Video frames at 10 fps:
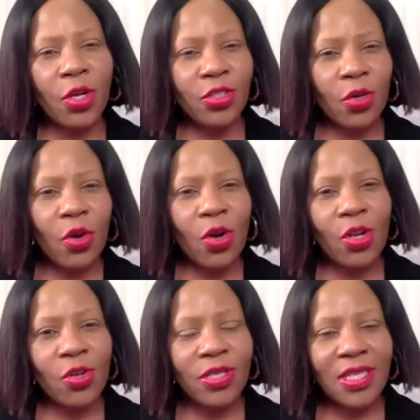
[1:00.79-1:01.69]
also call
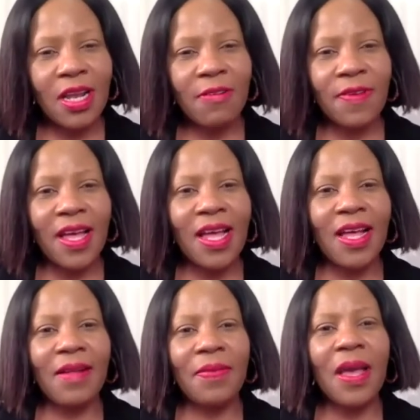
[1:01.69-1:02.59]
yourself
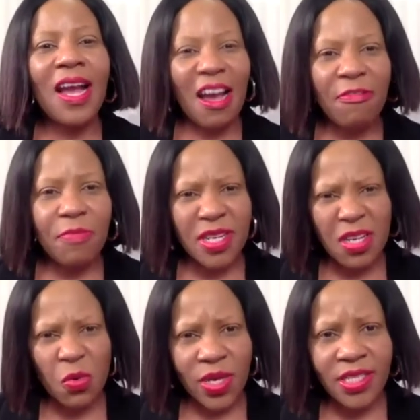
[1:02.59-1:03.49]
a government
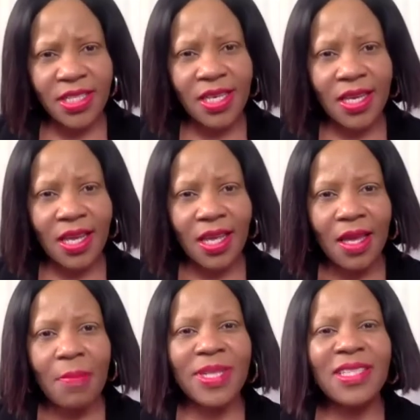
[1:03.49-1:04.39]
in waiting?
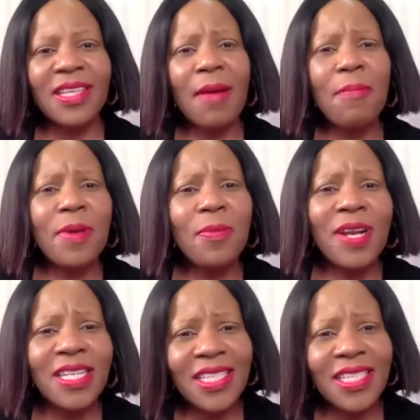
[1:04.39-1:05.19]
But some people are